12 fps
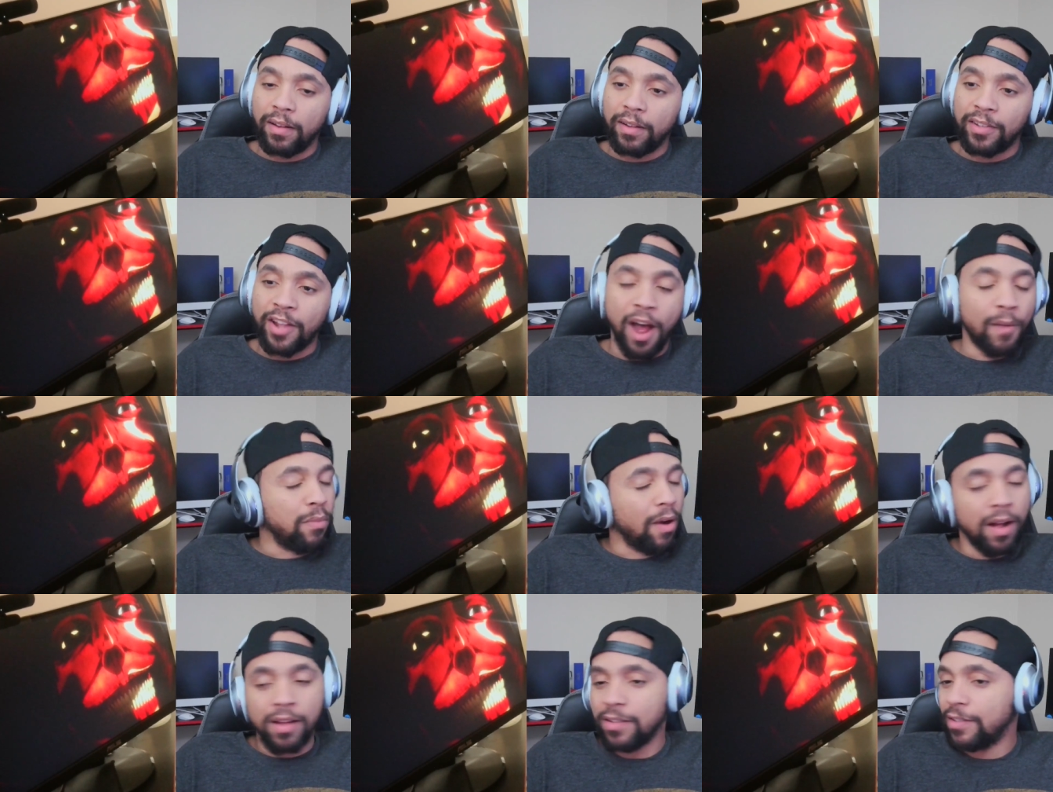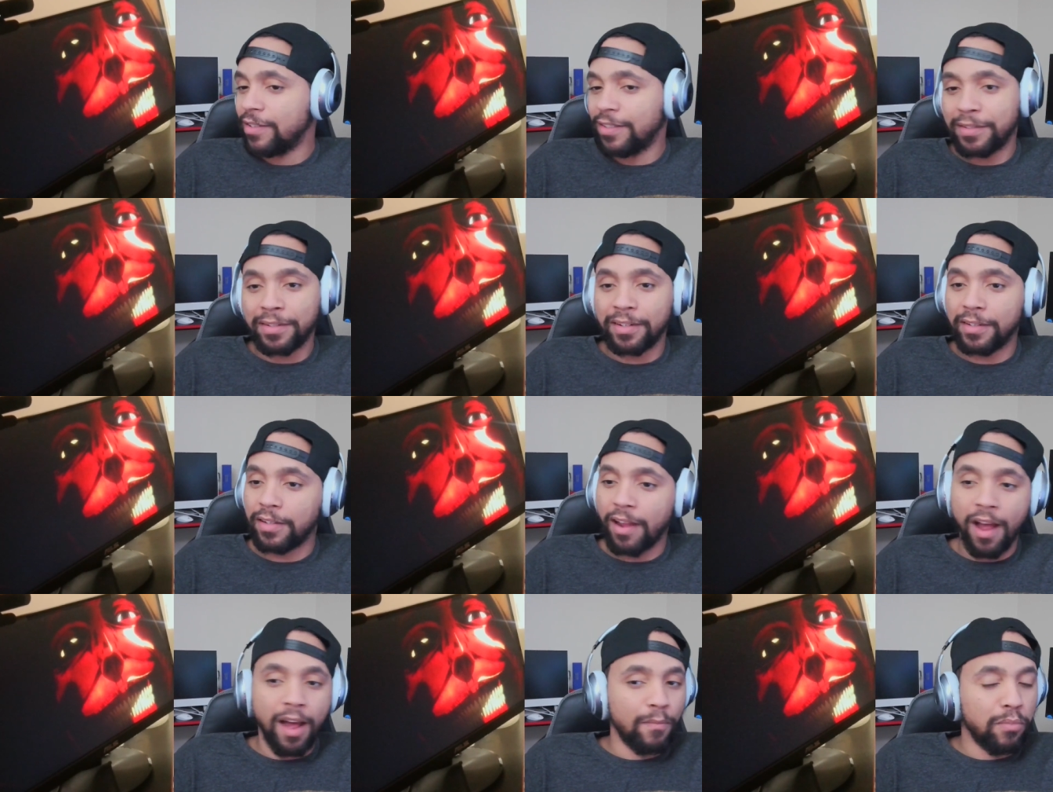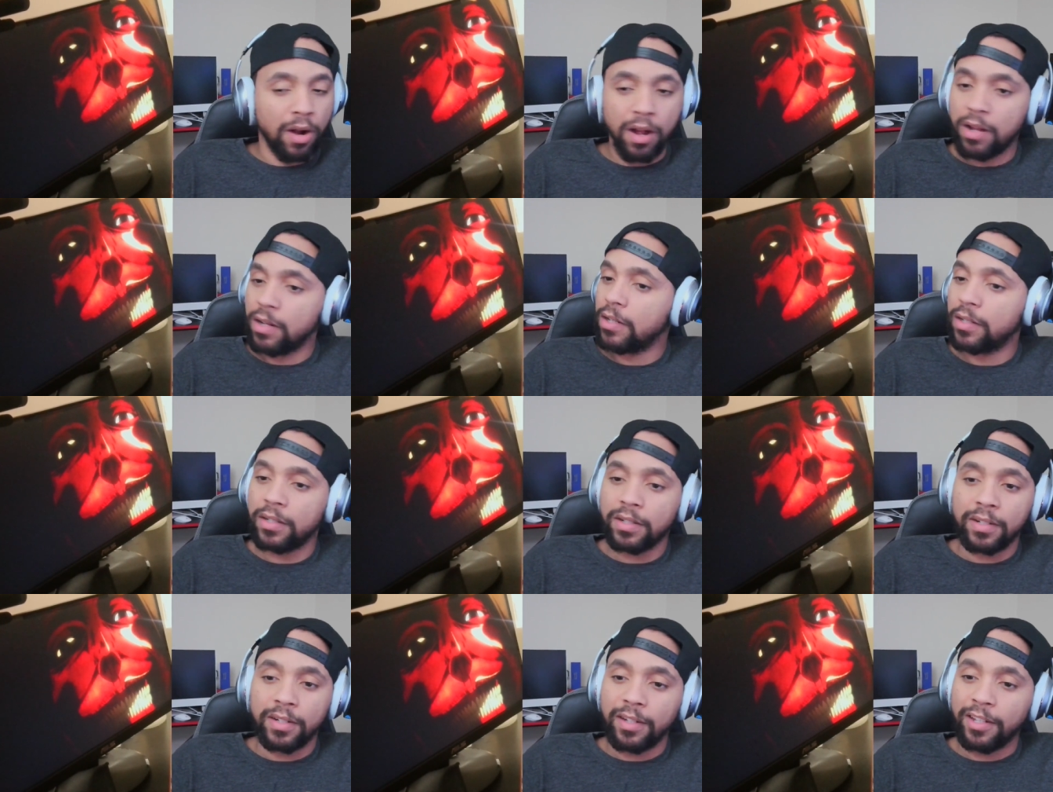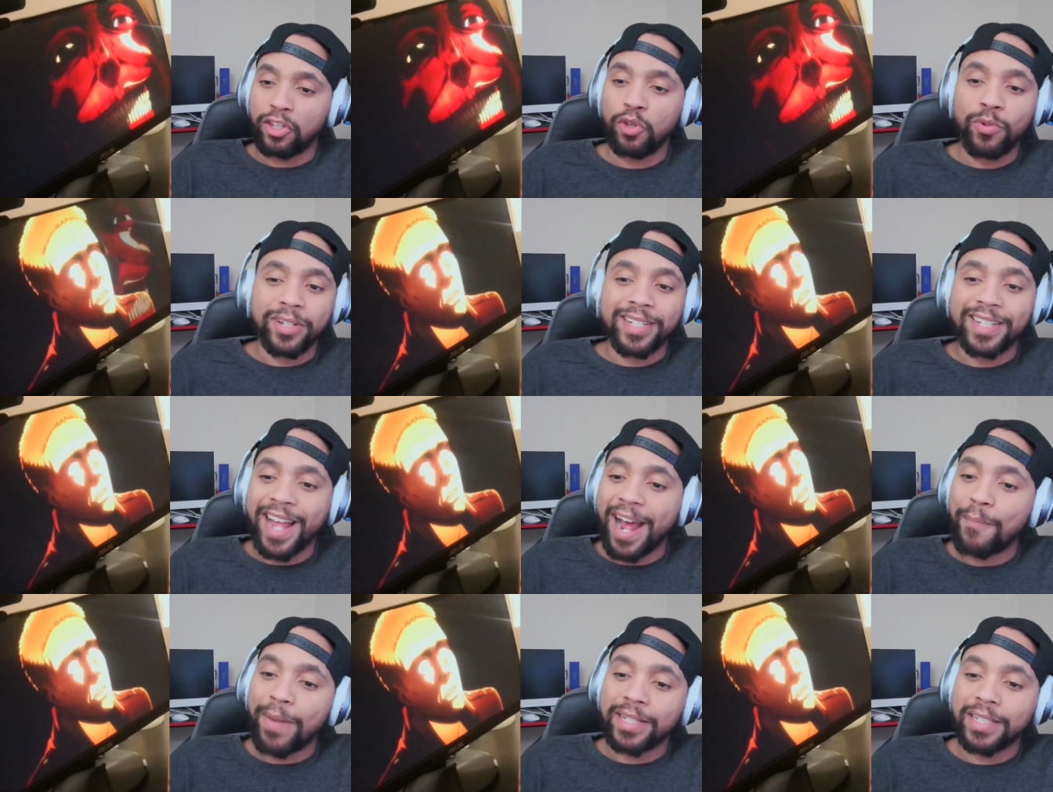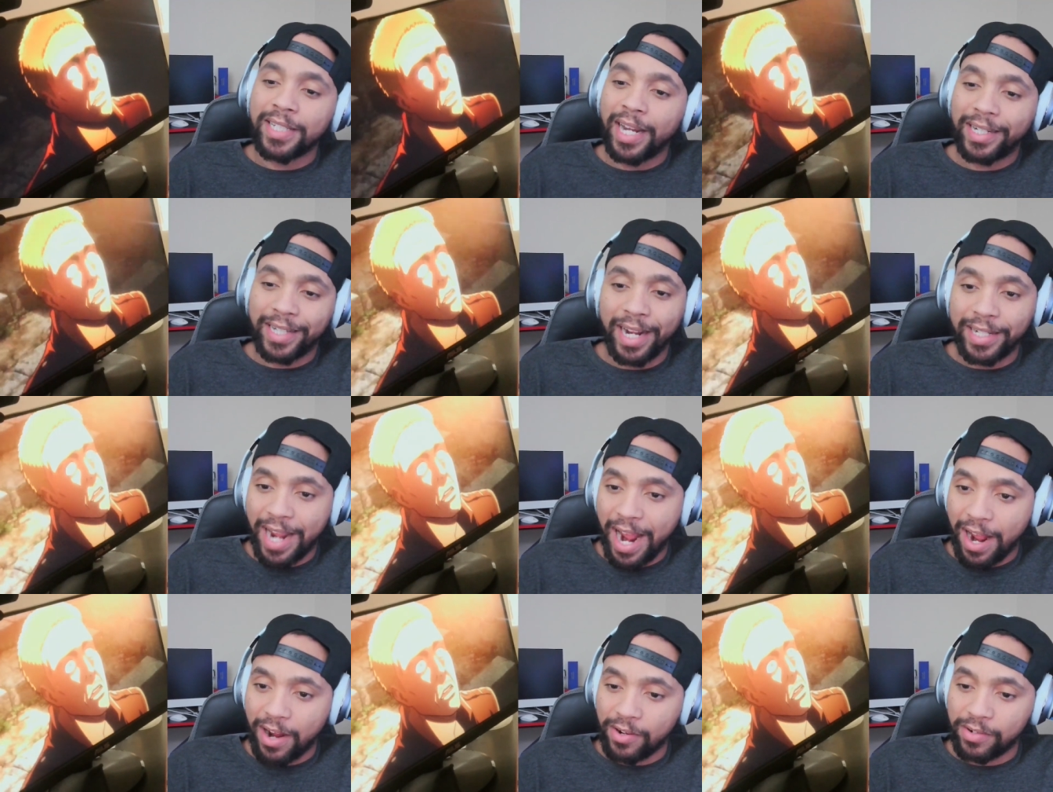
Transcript: Nah, bro. Nah, bro. You was not about to take that down.